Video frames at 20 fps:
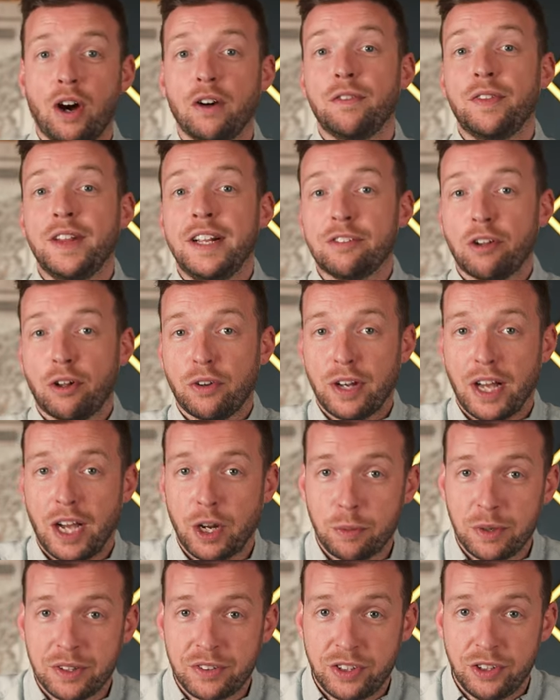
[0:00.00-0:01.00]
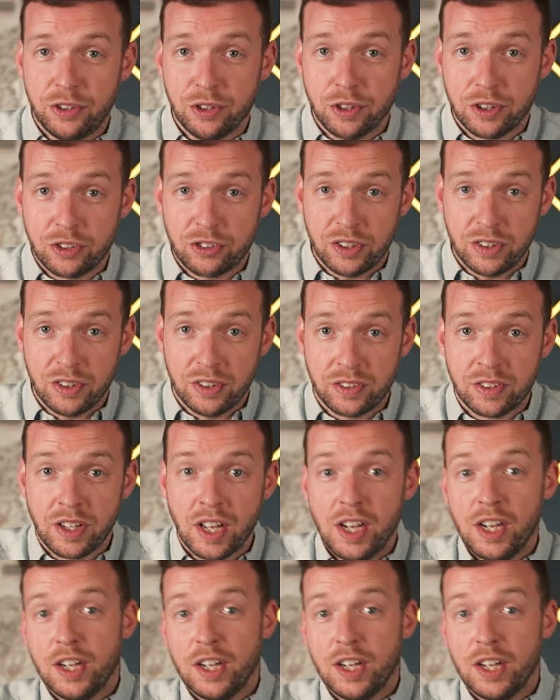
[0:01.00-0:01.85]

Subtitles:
of these online whiskey auctions.